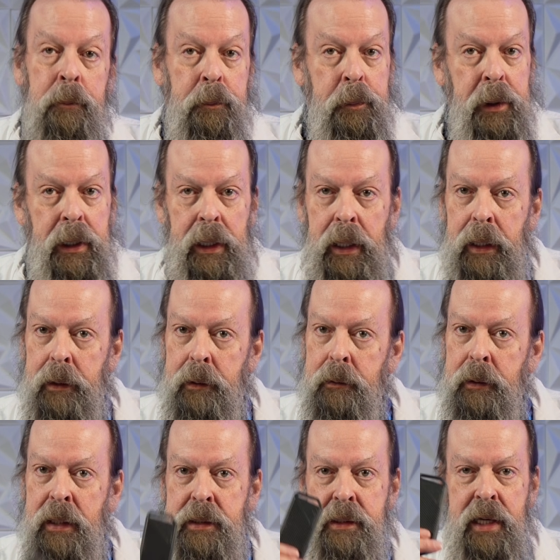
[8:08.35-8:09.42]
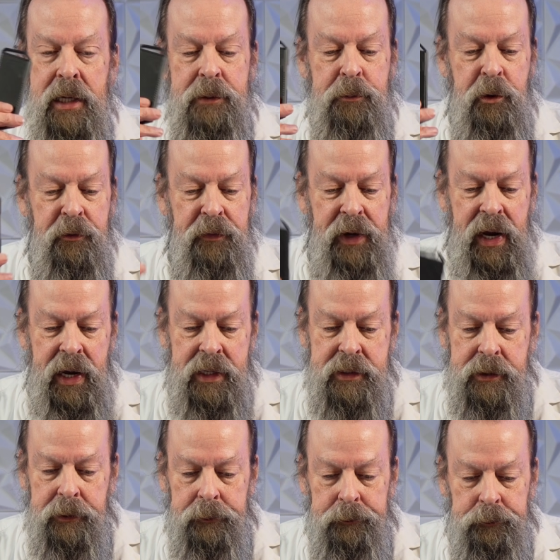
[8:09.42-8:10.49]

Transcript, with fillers: But these things move fast.